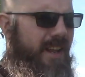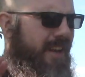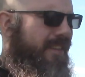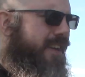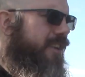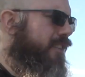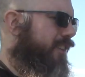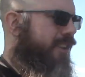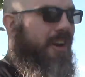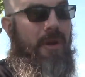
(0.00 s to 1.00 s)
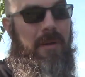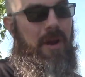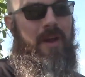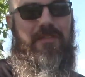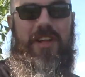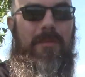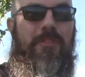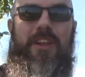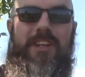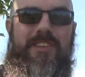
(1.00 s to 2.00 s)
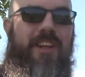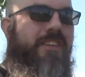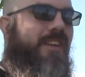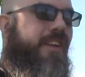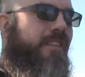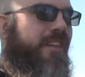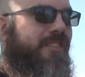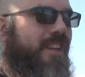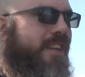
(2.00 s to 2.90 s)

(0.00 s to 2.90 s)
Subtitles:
edit that all together. I don't have time for that, sadly, unless I